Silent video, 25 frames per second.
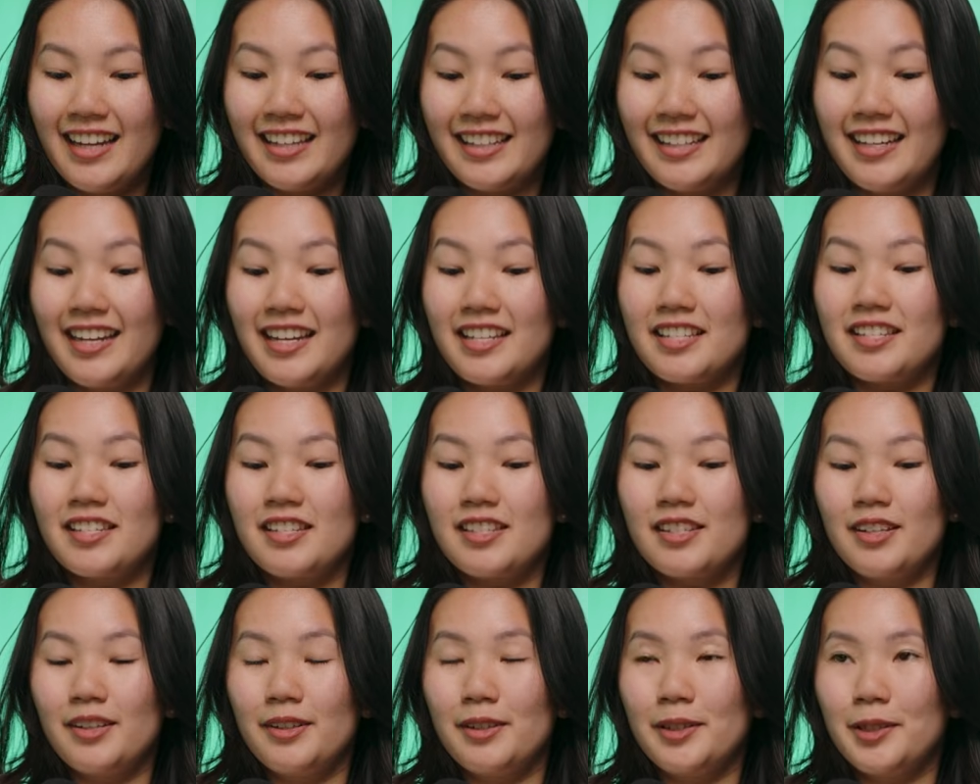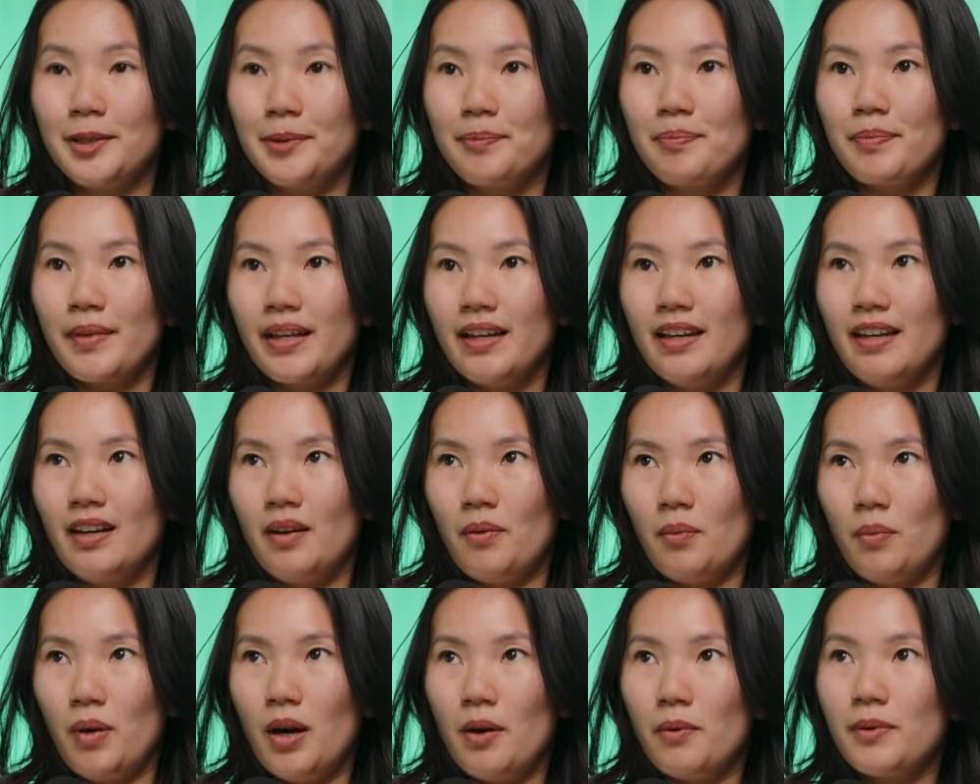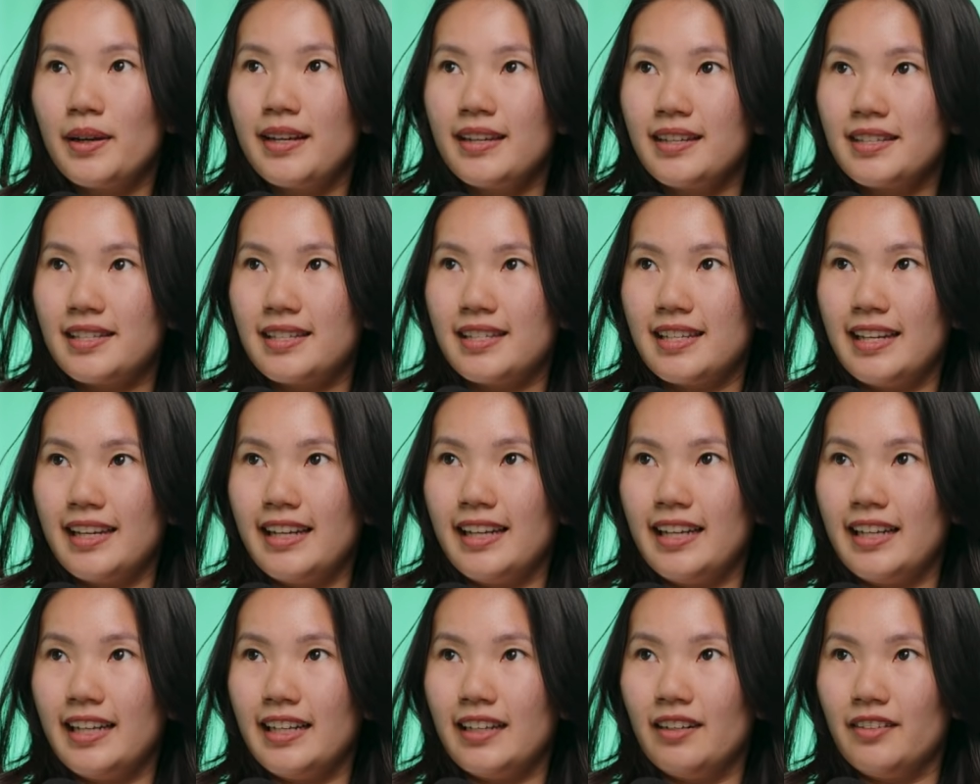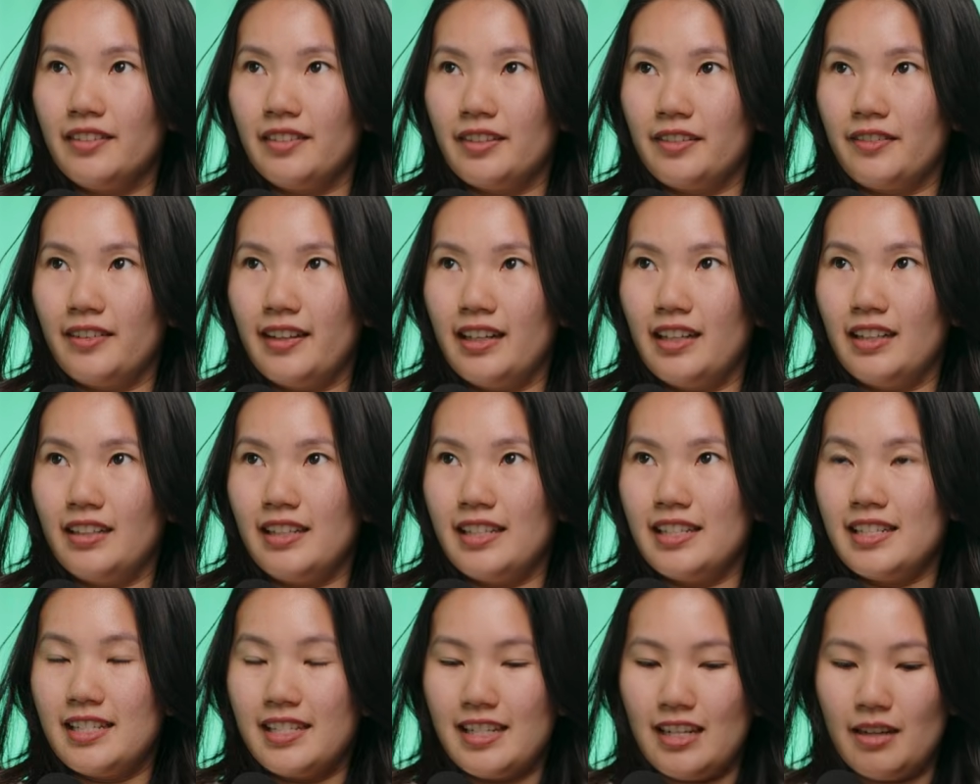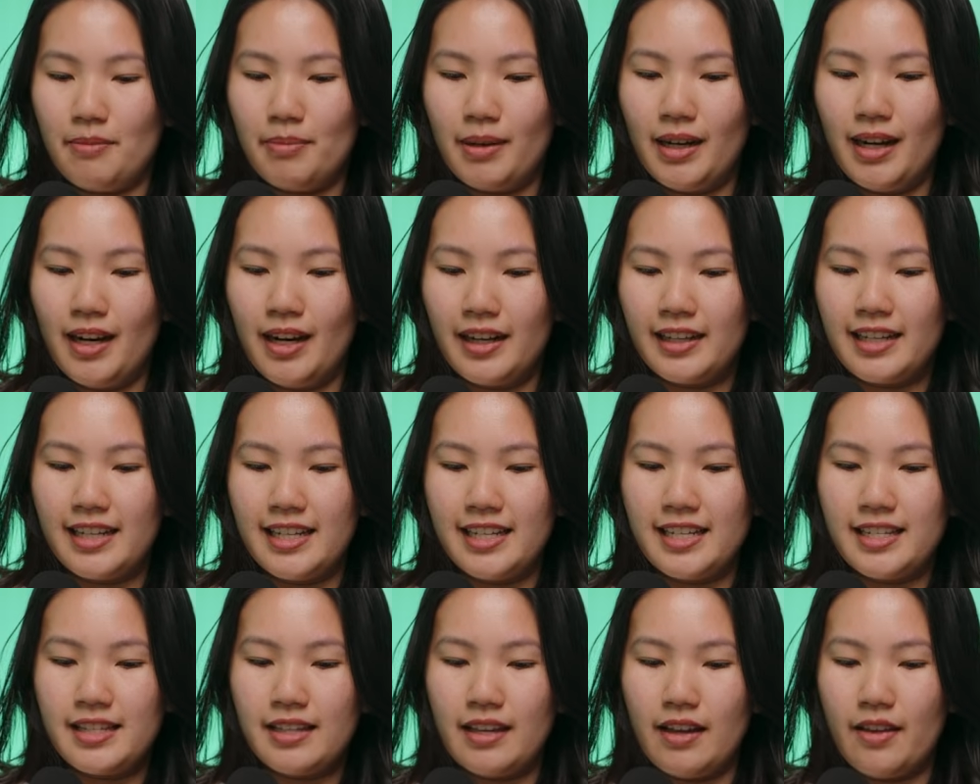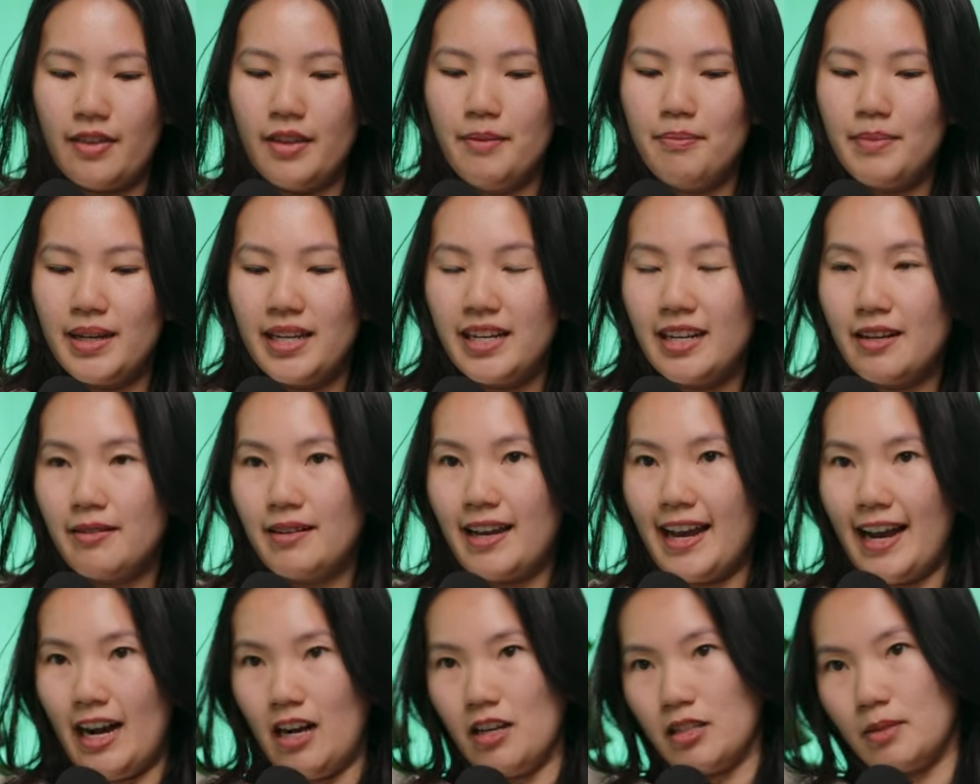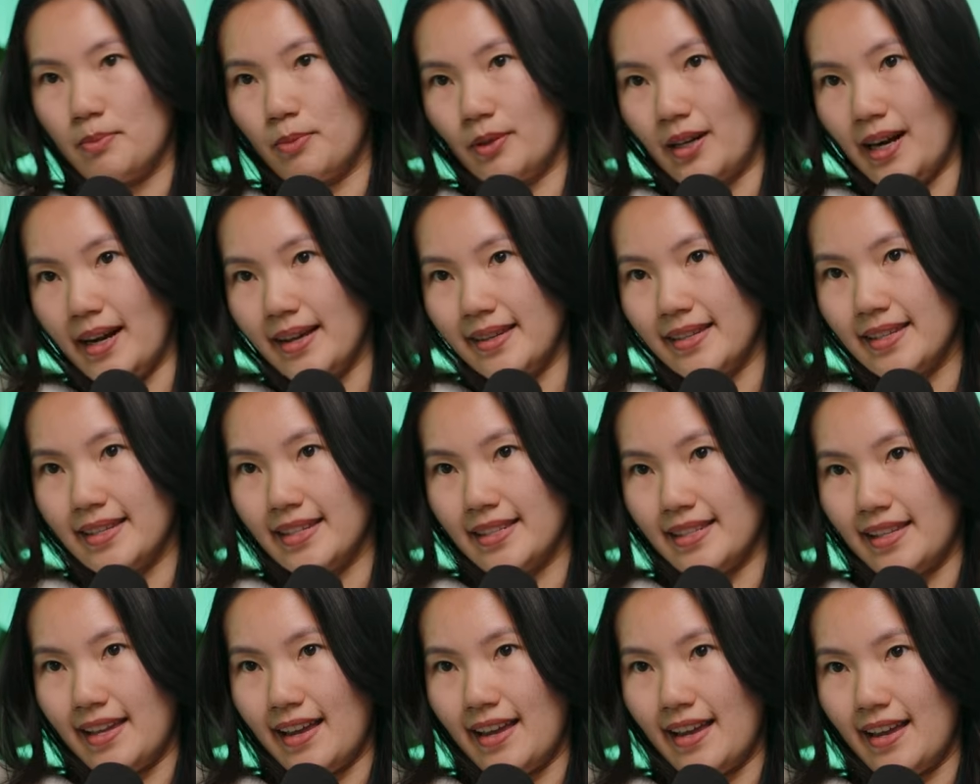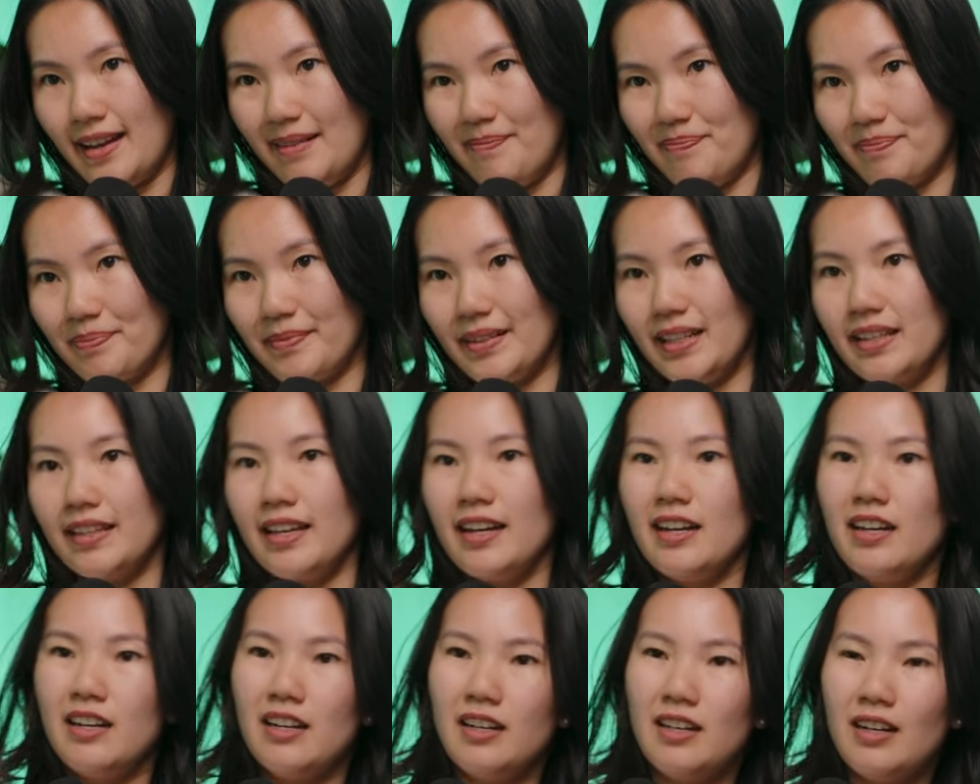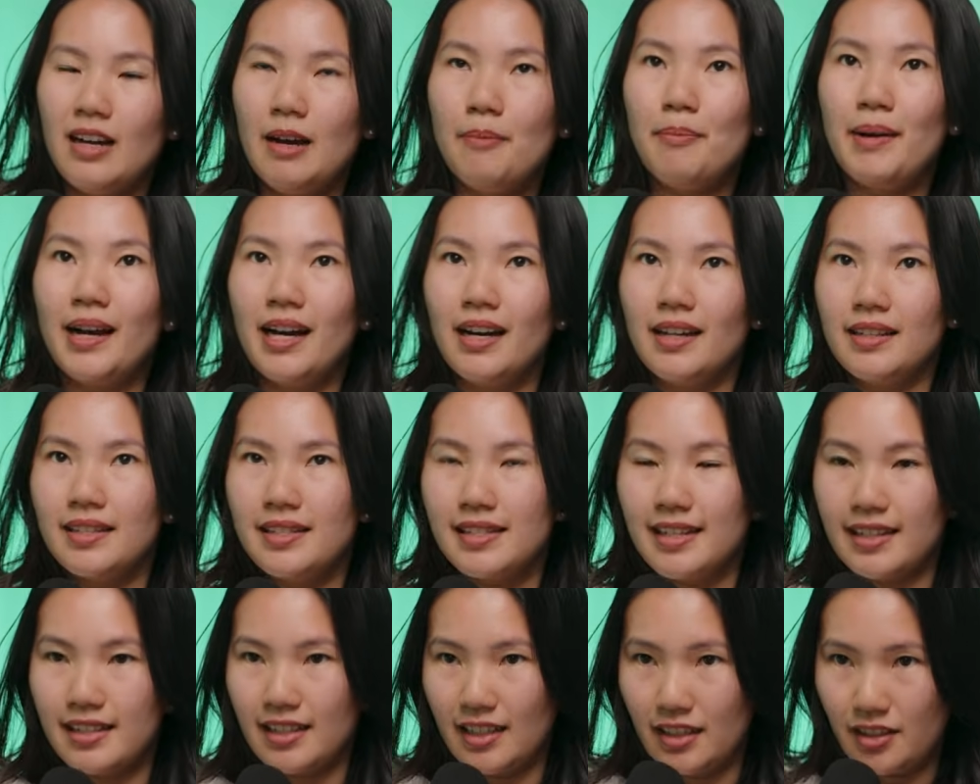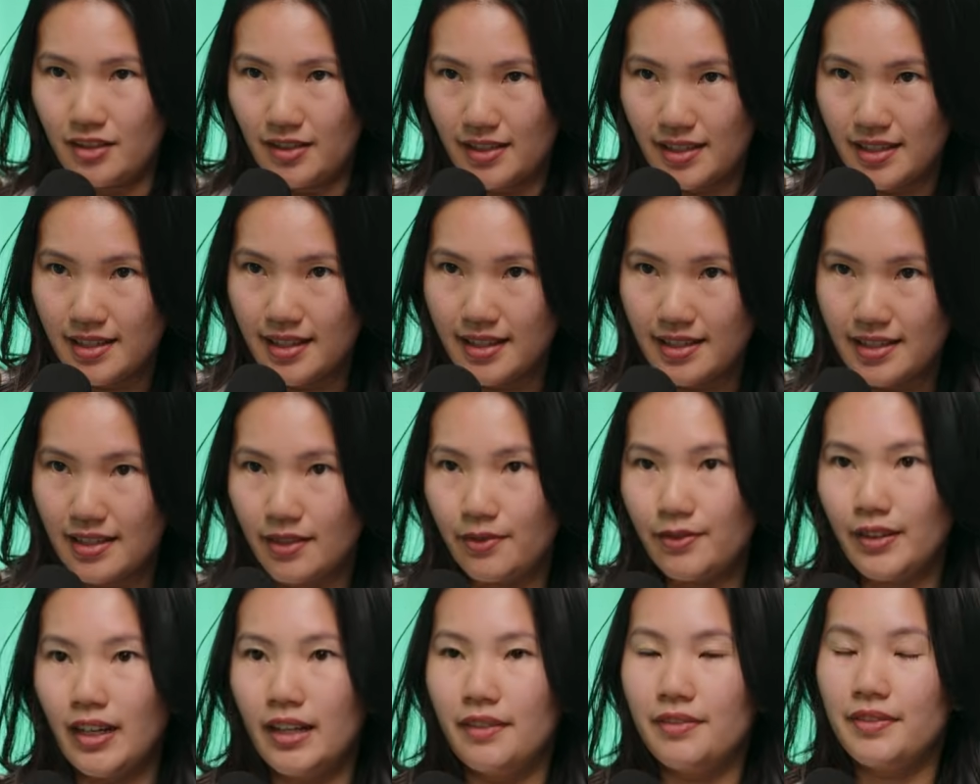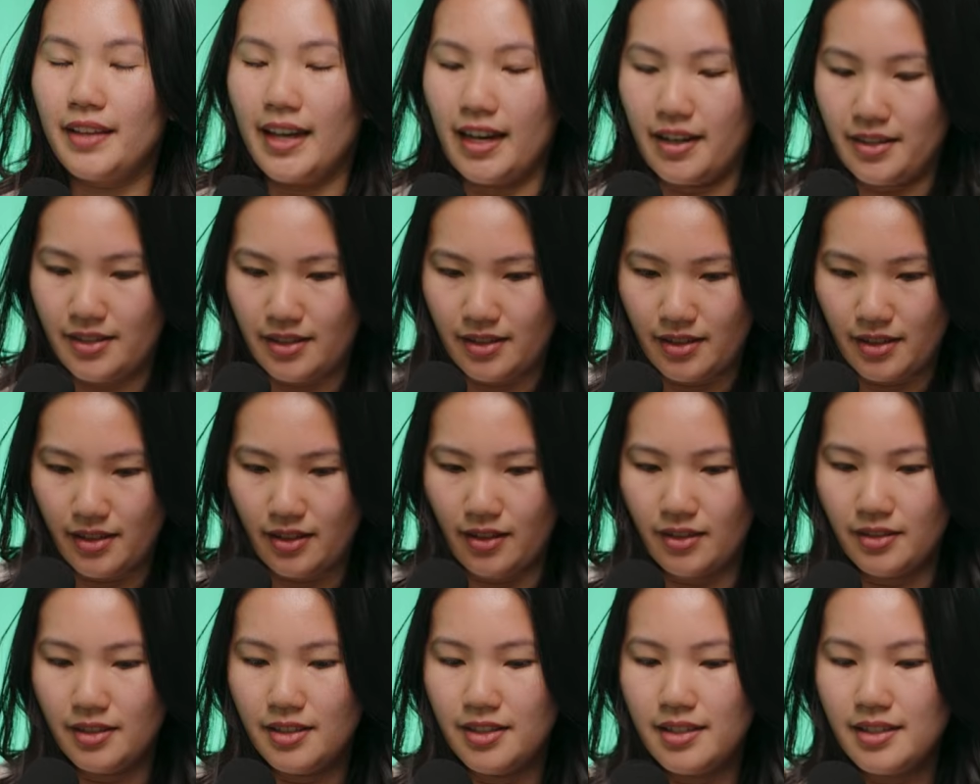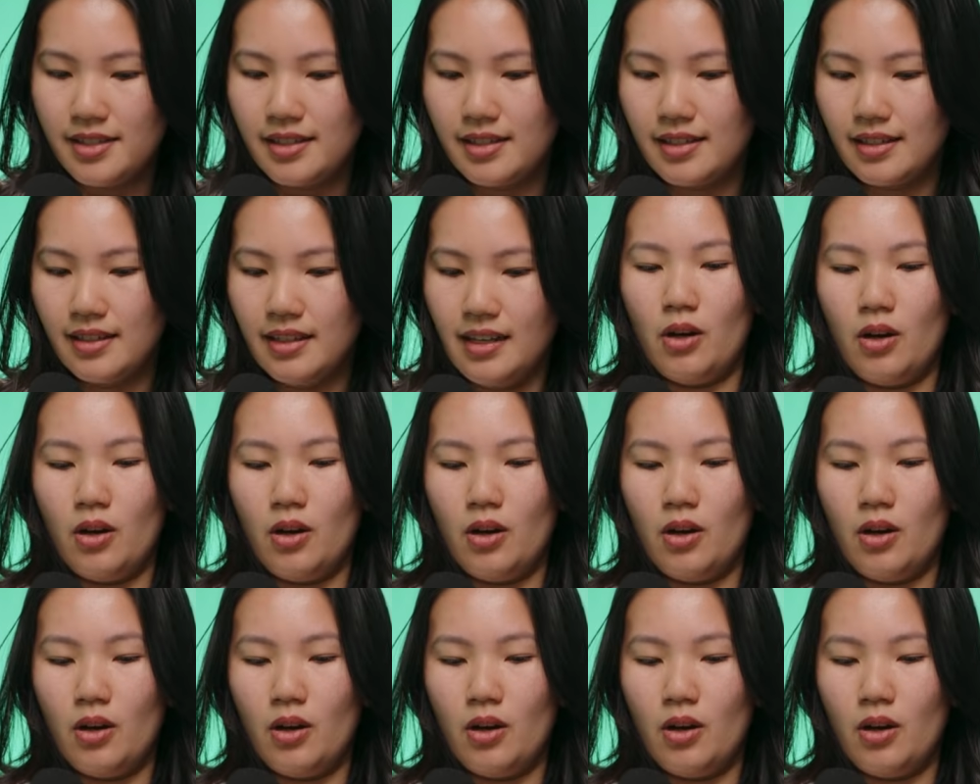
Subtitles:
Yes, so what we are seeing on the ground in Deer Park is the median house prices there. They're about $665,000.